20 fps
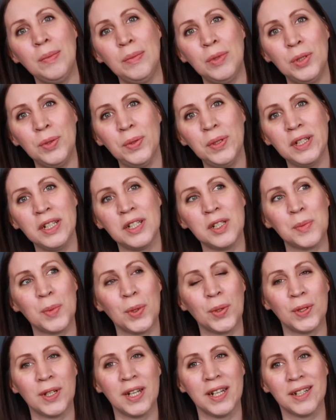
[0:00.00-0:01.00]
doing this
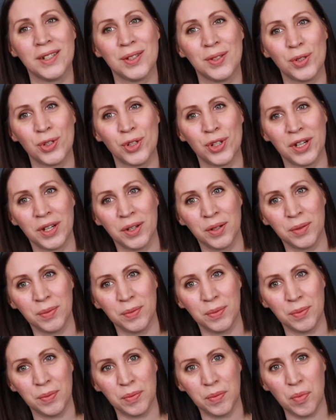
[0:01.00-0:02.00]
podcast to share
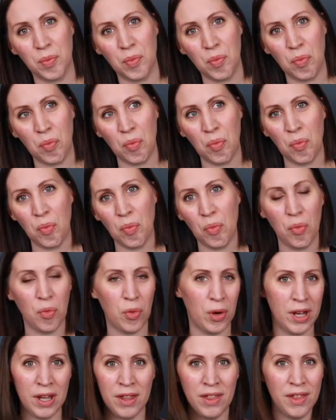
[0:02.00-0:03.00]

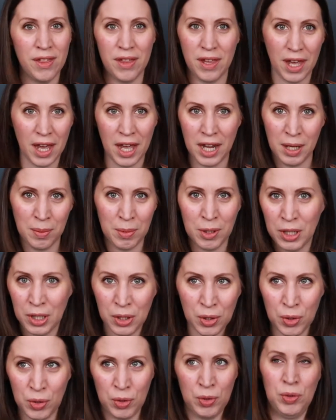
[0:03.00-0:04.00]
with anybody
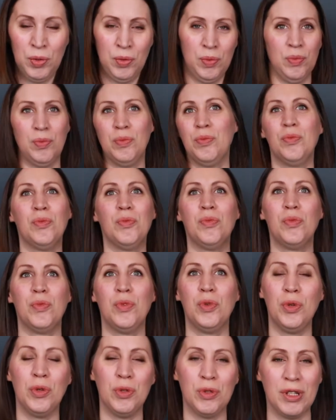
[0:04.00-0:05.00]

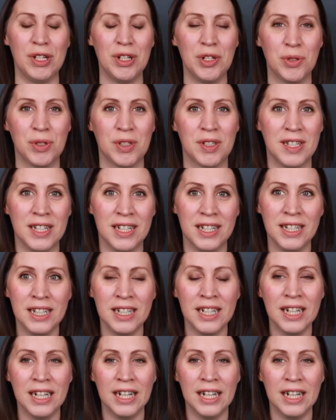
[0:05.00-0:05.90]
who's interested,